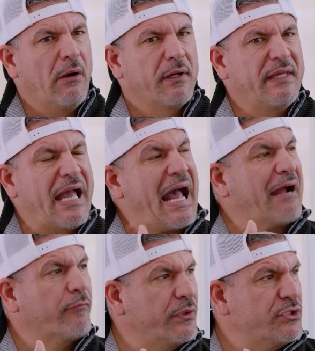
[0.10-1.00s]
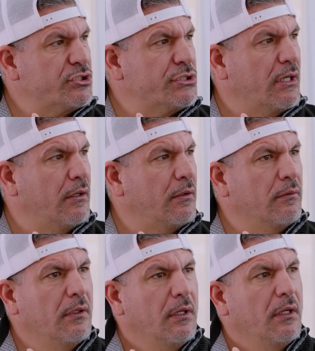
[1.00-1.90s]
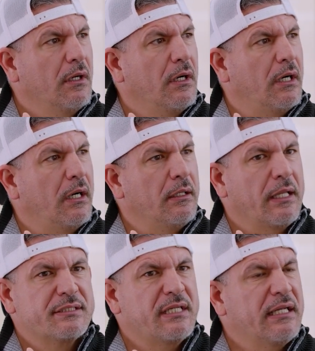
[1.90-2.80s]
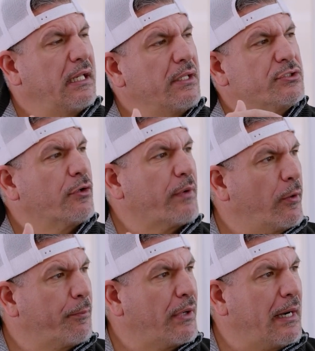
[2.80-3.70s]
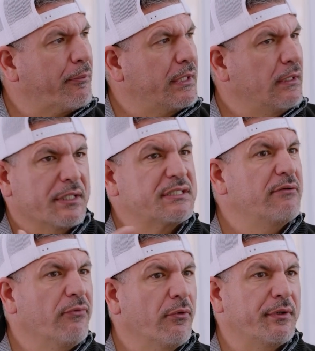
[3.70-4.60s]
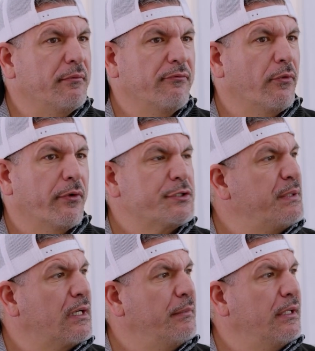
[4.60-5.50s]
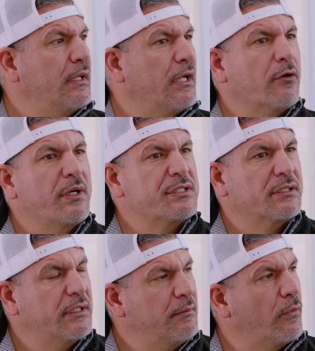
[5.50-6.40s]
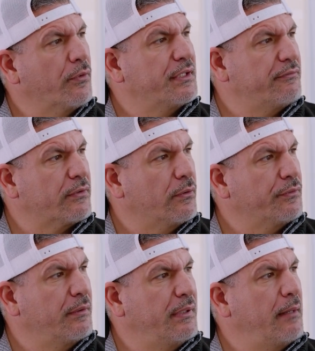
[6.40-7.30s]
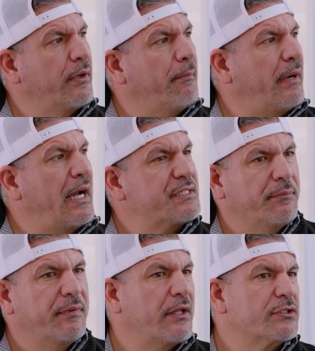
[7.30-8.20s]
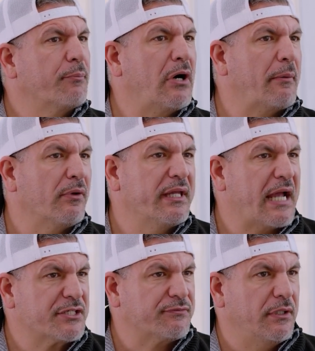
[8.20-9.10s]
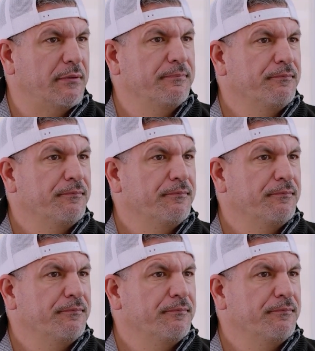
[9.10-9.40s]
can the average Joe, let's say, get into a rental property, let's say in Florida. In Florida, it's becoming increasingly more difficult to be able to buy something that's in a properly cash flow,